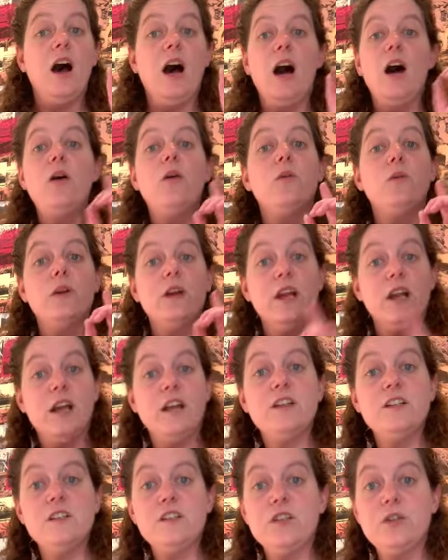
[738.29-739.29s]
Oh, can I
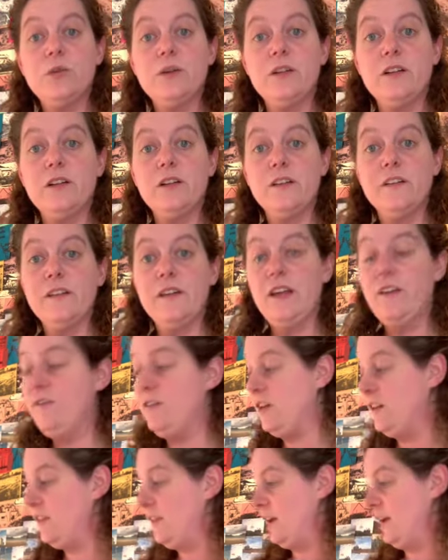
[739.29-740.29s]
just do a little
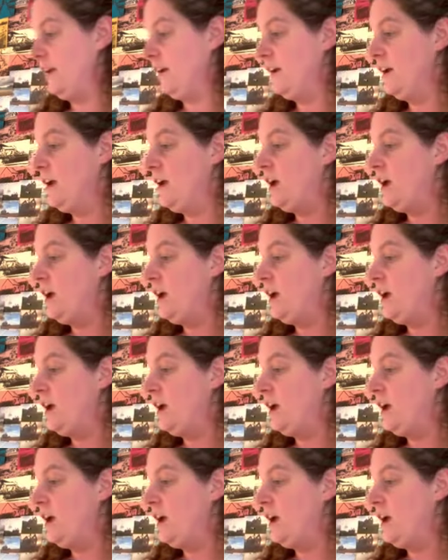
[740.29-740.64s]
safety thing?